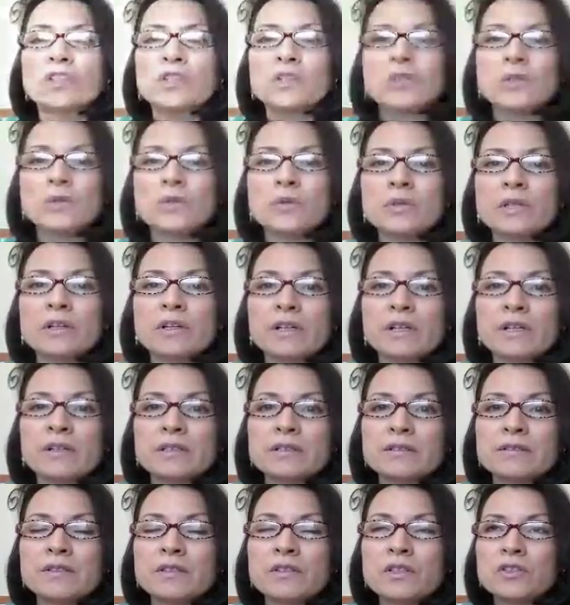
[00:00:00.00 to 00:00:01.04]
to
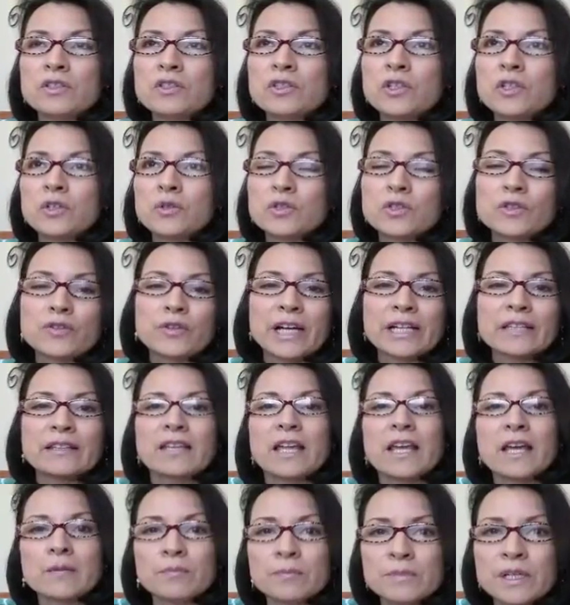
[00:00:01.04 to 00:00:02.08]

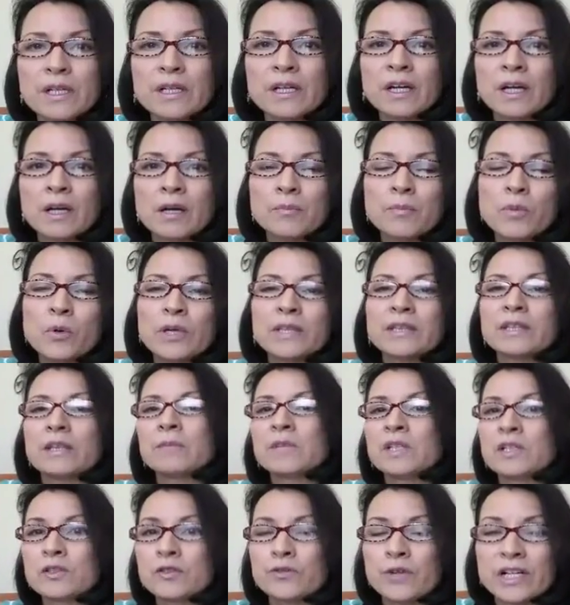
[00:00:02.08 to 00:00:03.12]
direct them, point
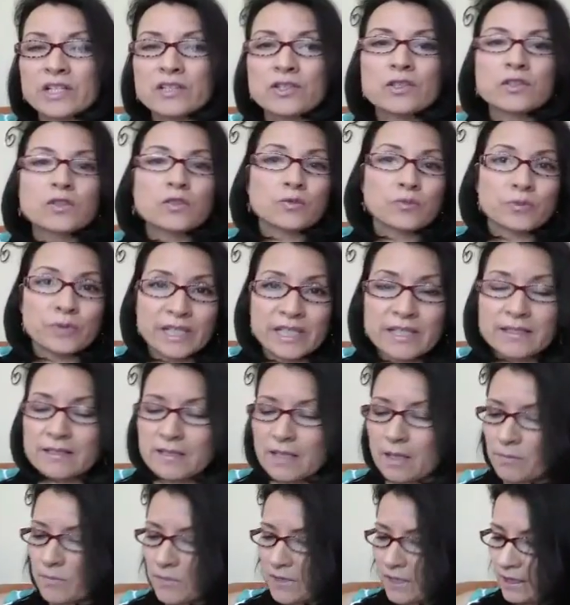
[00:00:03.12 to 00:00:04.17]
them in the direction to read
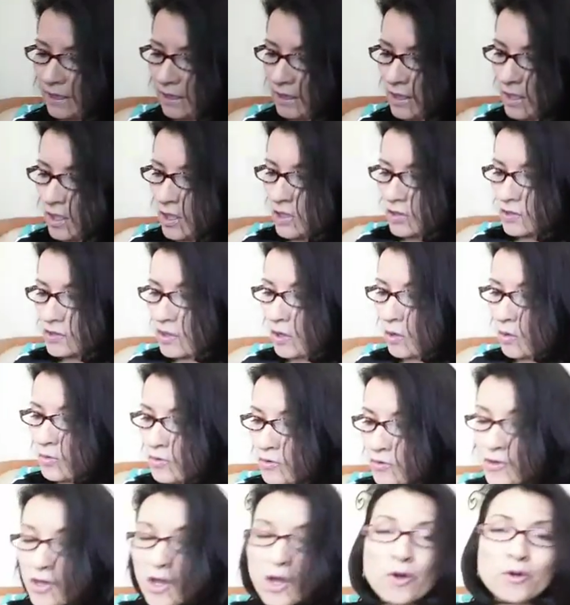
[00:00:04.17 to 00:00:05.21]
something. So
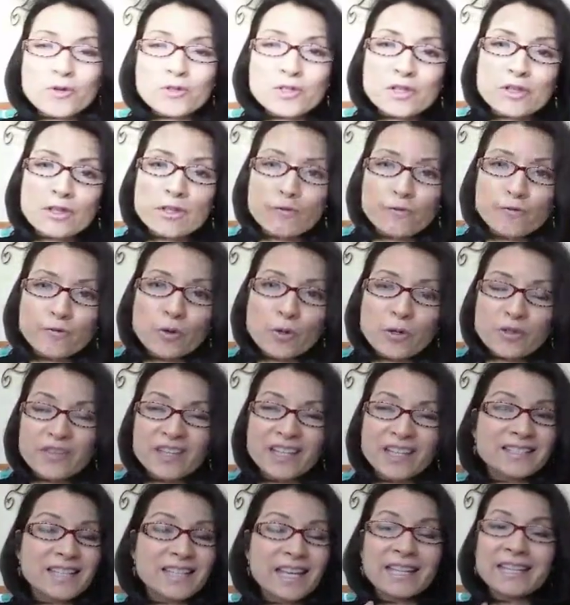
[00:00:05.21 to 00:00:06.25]
those are the four
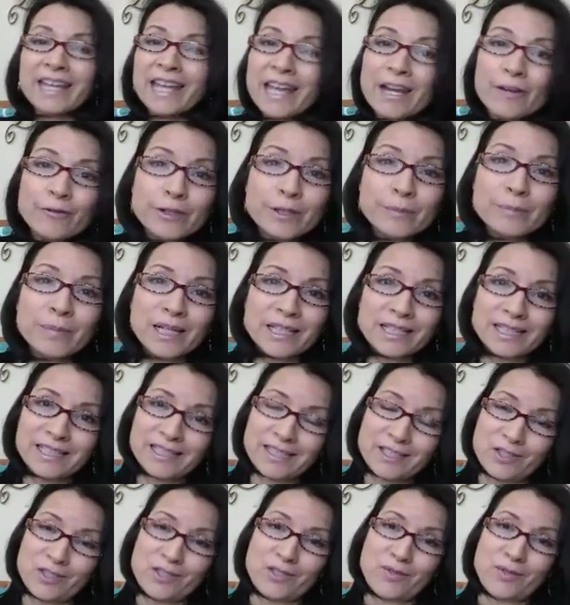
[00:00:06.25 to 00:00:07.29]
things, and everybody
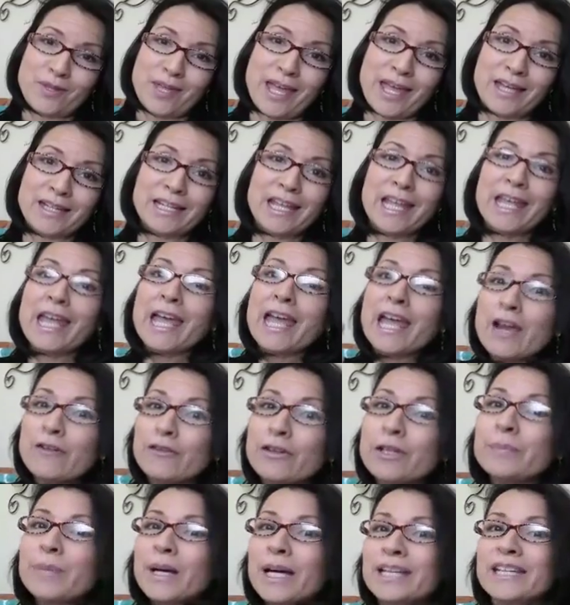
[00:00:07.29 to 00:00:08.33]
can do that.
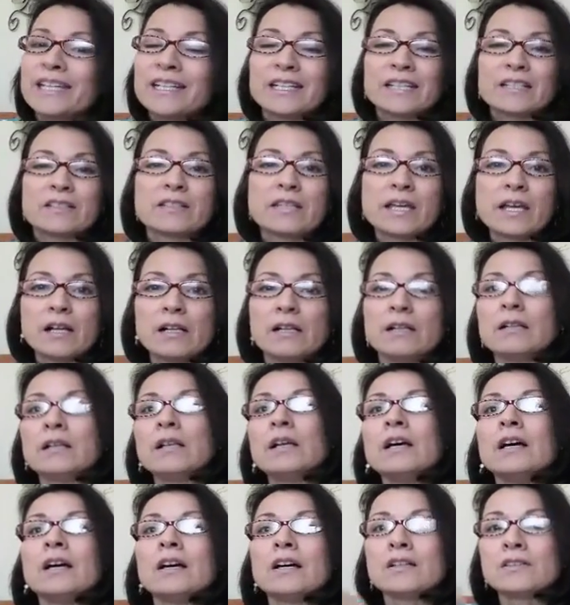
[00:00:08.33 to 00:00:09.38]
Everybody can
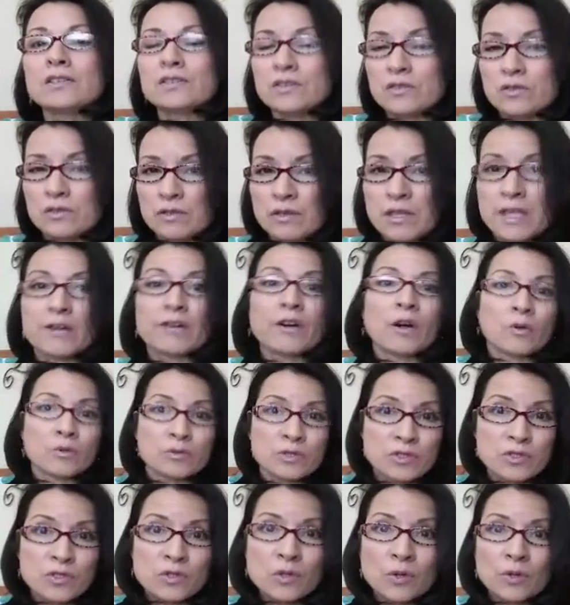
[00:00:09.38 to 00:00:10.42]
tell their
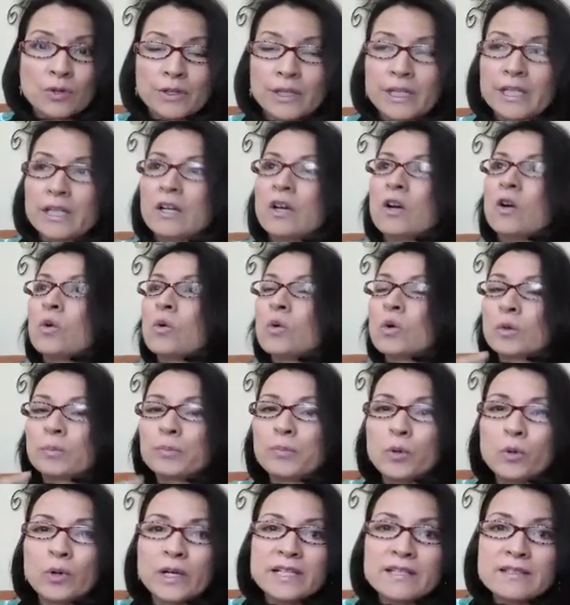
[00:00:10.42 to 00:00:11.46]
own story or
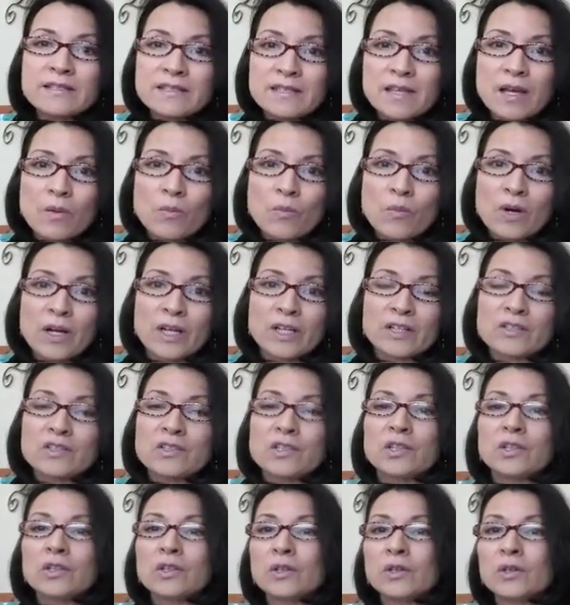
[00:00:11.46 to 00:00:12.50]
point someone
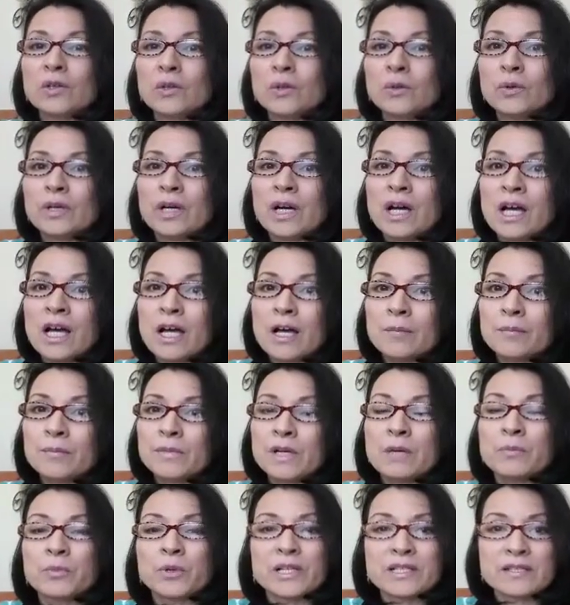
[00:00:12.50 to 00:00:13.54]
to
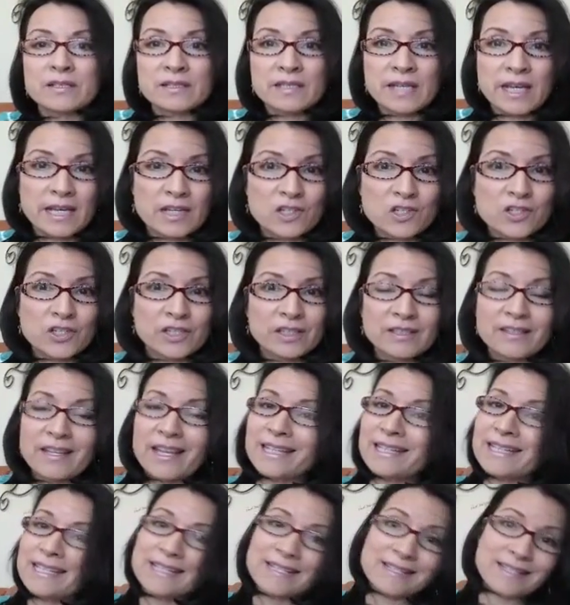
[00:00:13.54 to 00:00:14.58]
a presentation
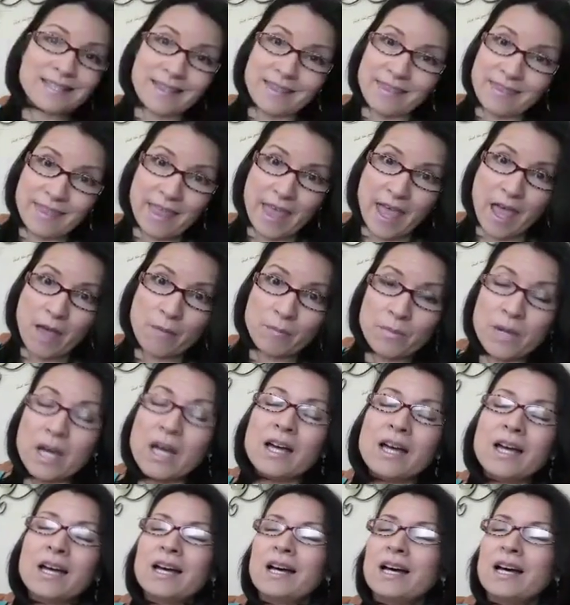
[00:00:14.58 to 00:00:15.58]
that isn't them,